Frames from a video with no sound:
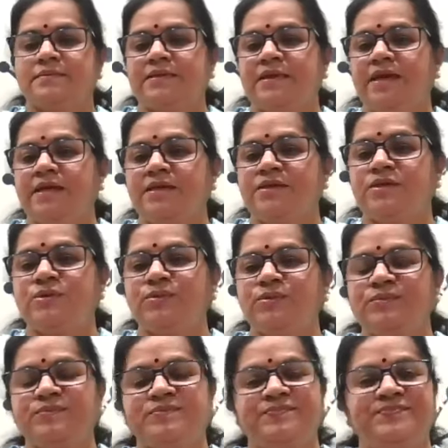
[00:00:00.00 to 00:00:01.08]
Thank you.
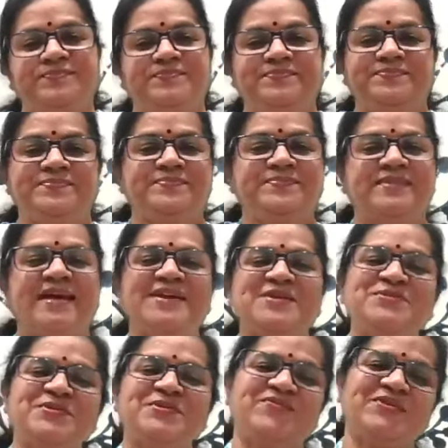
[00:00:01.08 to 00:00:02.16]
Thank
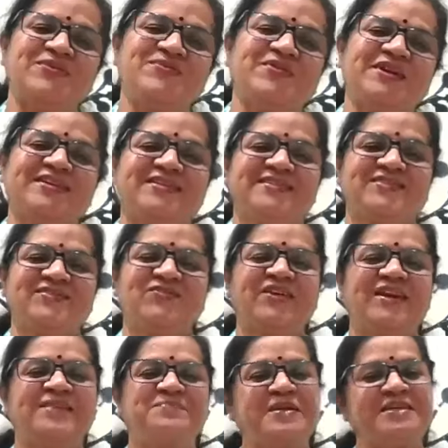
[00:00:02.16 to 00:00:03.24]
you, everyone,
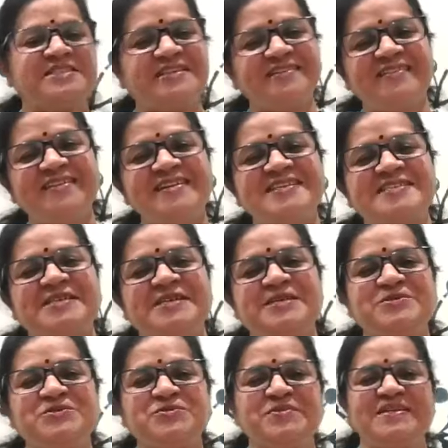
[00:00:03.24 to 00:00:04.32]
for patiently listening
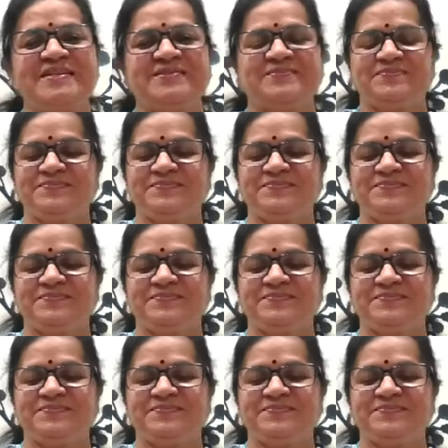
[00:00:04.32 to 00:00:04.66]
to me.